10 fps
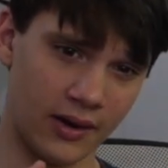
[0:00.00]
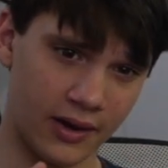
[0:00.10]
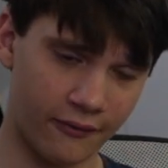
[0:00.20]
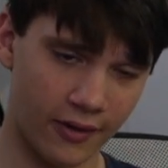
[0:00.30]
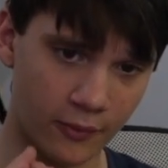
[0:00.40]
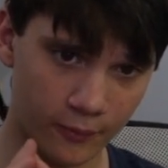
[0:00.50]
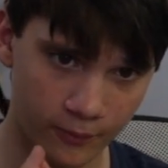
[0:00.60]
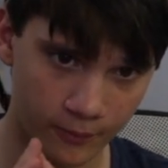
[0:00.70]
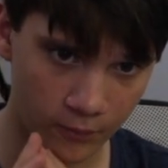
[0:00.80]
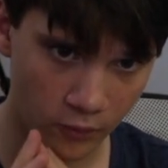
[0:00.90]
If I
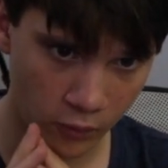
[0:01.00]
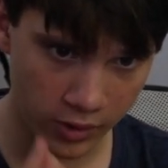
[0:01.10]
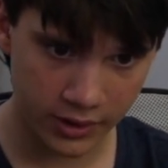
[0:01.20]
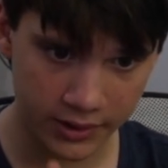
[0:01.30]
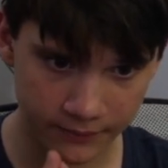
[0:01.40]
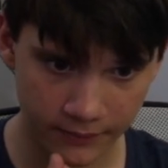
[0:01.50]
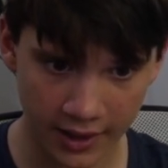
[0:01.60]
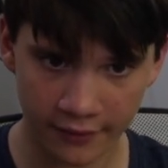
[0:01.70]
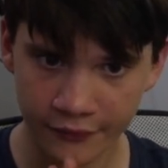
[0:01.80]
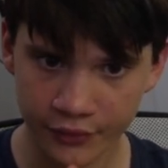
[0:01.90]
really
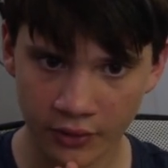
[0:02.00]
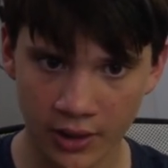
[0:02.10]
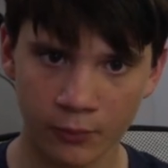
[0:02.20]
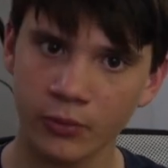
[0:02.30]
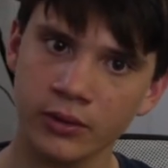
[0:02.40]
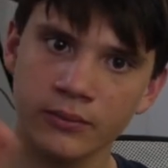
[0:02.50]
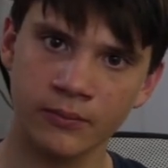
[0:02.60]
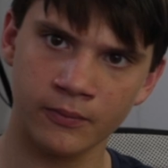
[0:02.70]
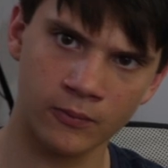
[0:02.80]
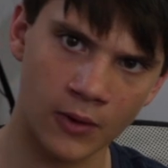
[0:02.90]
have to, I would
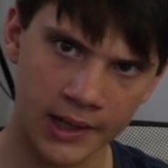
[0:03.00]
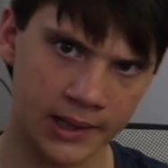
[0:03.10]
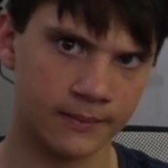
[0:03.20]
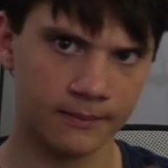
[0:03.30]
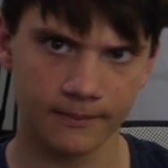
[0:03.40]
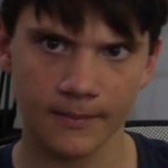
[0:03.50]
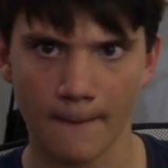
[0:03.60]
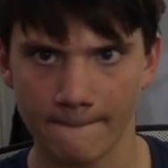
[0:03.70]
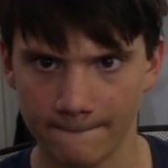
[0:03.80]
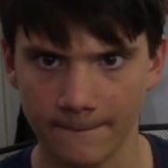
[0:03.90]
write it
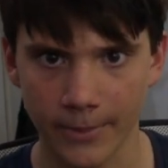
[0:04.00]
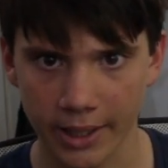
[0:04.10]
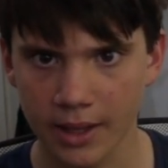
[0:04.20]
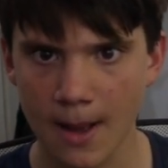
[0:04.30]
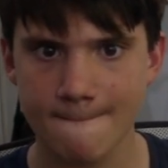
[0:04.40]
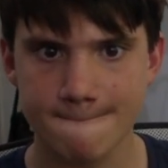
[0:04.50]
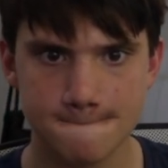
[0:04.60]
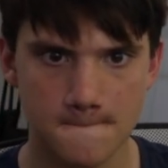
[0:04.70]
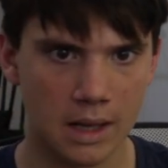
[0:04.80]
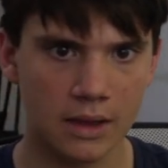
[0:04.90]
better,
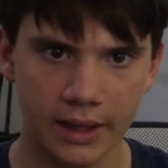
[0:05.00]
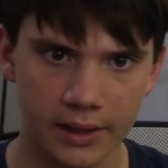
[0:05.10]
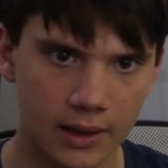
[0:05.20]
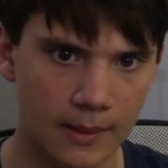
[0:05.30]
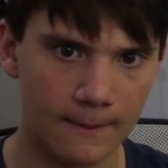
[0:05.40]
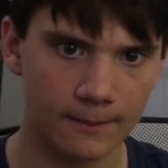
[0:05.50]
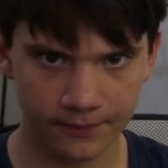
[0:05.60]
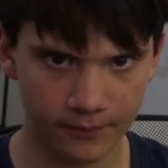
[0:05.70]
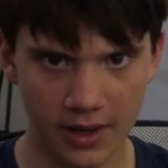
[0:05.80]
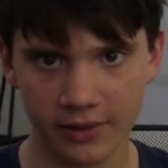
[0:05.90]
cleaner.
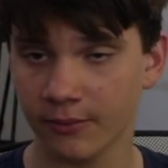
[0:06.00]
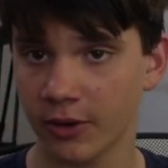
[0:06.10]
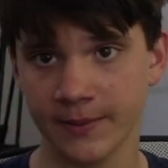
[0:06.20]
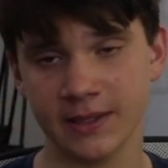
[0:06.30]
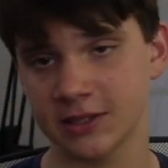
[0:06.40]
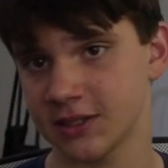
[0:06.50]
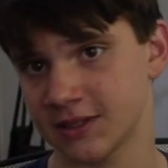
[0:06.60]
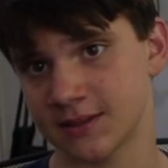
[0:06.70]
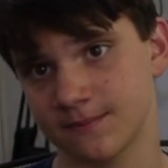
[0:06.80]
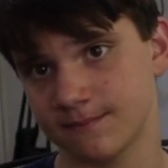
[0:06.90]
At the moment it's
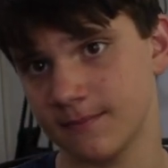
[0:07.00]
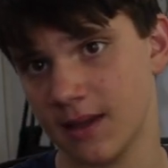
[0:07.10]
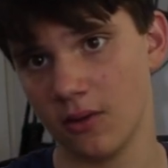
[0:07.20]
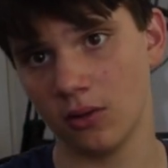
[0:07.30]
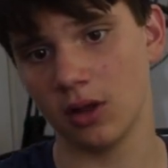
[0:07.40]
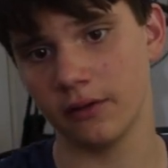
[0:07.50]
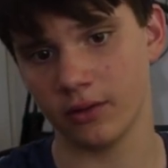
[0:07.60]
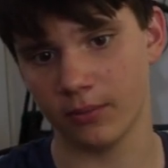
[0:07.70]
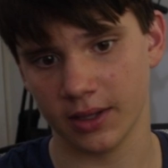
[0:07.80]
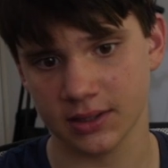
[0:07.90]
just all over the
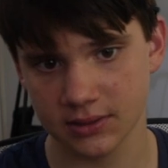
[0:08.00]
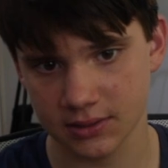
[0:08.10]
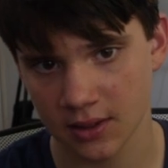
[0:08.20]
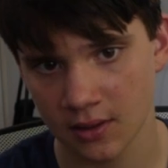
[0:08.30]
place.